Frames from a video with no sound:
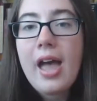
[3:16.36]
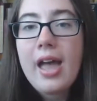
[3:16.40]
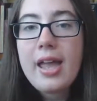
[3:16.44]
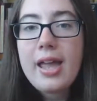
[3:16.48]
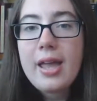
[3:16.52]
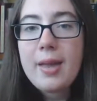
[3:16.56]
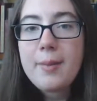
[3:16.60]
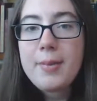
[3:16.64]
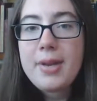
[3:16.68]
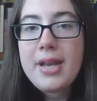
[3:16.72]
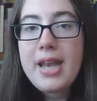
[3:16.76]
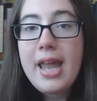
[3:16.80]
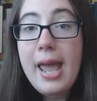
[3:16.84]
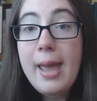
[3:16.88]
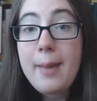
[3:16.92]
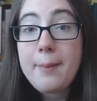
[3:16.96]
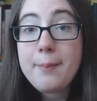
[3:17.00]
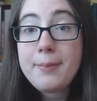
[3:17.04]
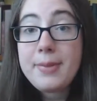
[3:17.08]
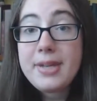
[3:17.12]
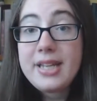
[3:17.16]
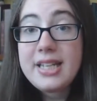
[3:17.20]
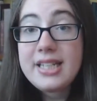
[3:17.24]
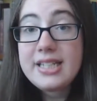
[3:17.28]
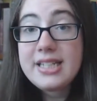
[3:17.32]
I am an
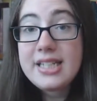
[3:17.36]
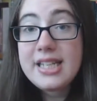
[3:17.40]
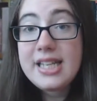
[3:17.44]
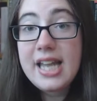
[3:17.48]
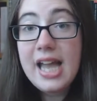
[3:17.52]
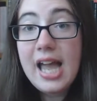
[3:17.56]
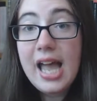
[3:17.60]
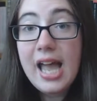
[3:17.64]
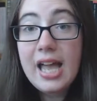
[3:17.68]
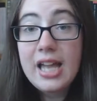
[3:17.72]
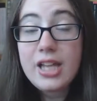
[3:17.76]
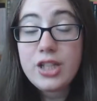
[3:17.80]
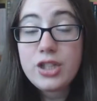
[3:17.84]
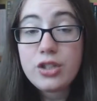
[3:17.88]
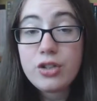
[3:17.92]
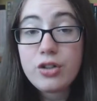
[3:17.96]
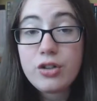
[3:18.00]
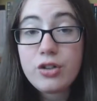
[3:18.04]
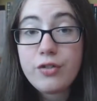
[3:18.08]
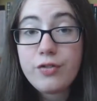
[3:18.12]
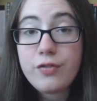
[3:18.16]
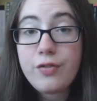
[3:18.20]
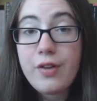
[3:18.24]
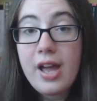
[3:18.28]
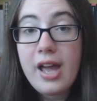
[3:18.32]
MBTI
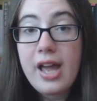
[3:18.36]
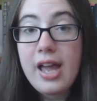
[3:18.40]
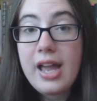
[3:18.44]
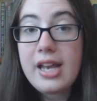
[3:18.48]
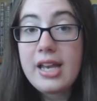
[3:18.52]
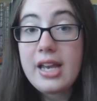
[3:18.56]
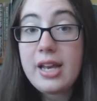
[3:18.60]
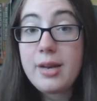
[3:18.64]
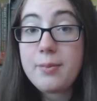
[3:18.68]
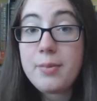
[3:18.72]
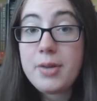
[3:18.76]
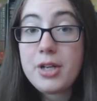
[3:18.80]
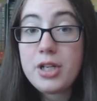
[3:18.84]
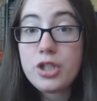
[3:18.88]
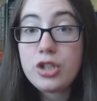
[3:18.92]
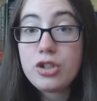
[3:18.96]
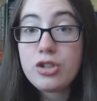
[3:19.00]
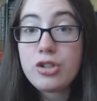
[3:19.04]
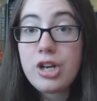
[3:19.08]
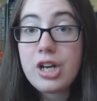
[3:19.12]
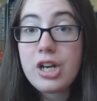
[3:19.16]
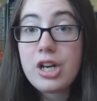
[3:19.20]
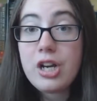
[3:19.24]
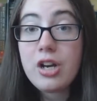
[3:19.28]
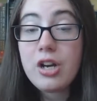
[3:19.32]
certified
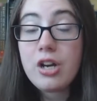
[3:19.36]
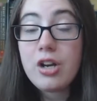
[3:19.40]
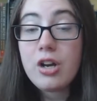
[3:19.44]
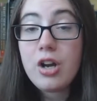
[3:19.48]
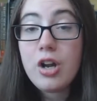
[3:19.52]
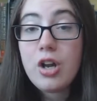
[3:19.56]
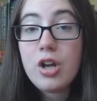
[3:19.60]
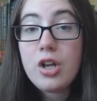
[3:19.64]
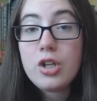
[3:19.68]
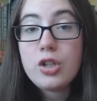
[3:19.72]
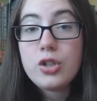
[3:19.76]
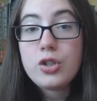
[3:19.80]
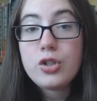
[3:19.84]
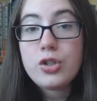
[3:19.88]
administrator.